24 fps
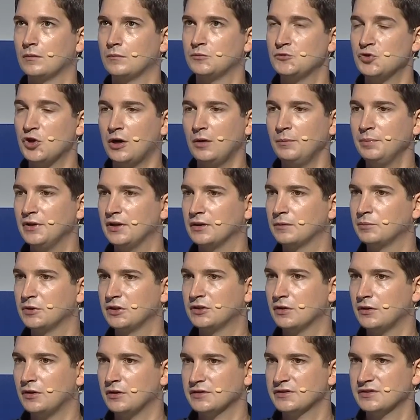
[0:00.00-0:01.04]
topic
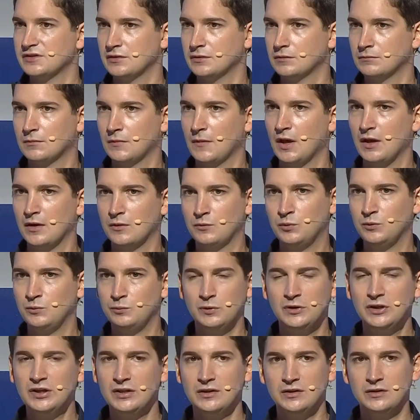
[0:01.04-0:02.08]
because we
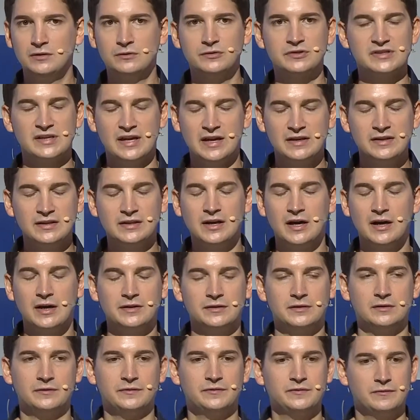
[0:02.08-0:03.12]
can use any kind
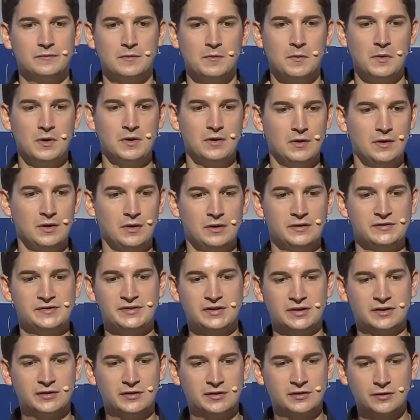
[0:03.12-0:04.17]
of
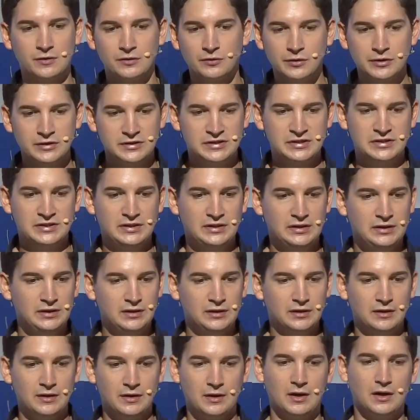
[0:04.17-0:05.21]
security
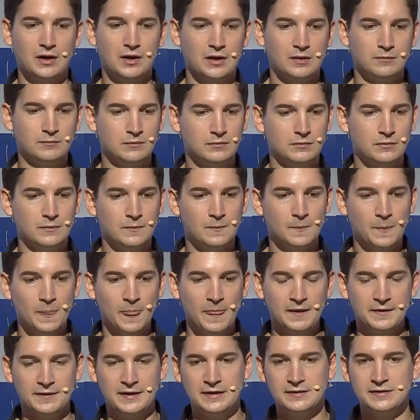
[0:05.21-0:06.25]

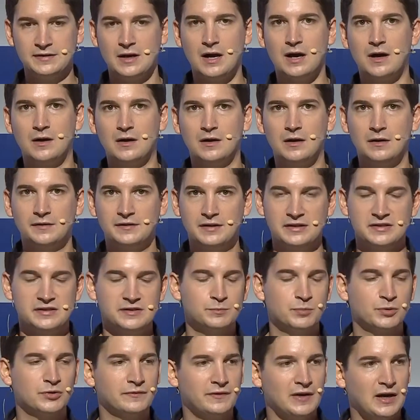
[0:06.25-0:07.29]
that is
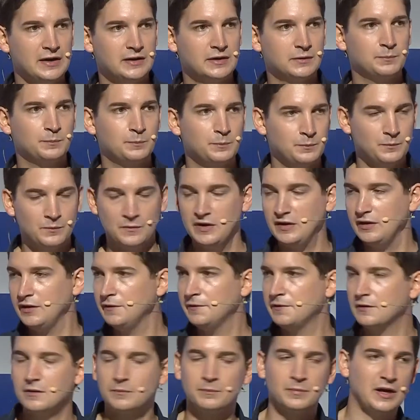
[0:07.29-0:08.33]
provided
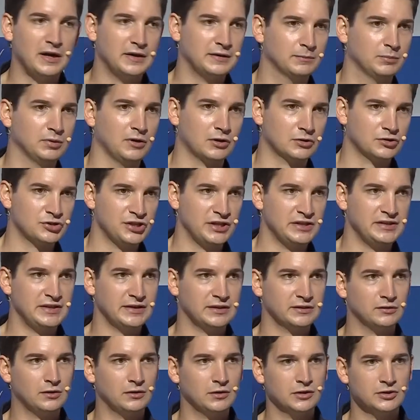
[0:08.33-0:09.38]
either by the blockchain
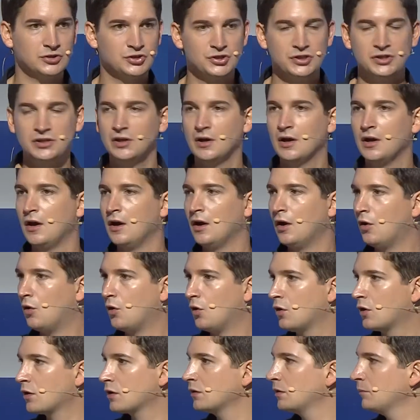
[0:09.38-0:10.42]
technology
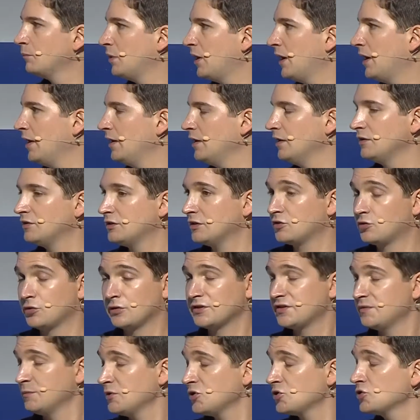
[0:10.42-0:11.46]
or by the
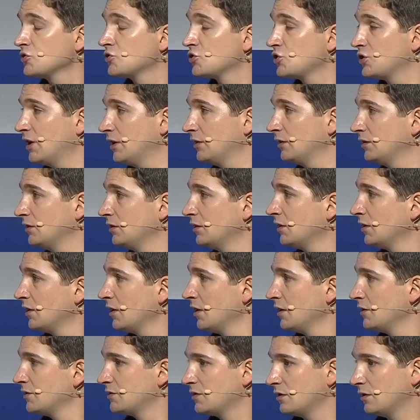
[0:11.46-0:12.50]
transmission channel.
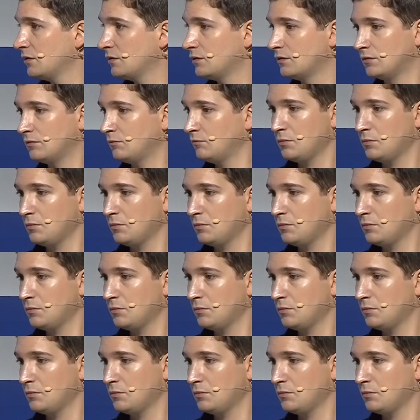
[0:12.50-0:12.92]
So